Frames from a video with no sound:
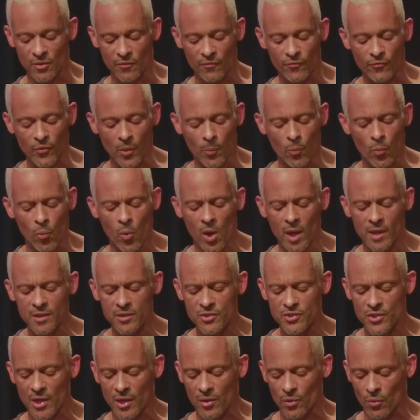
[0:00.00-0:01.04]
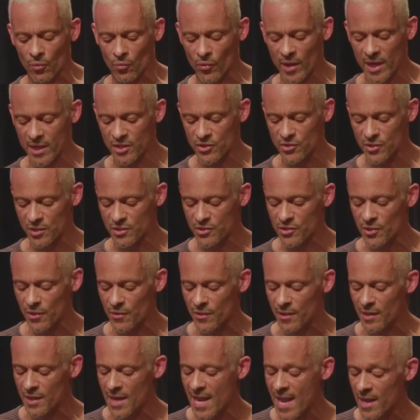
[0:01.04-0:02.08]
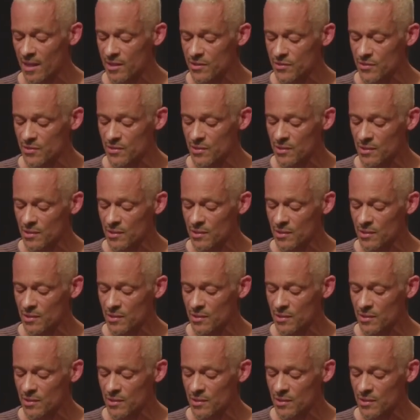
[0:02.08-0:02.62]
from one generation to the next,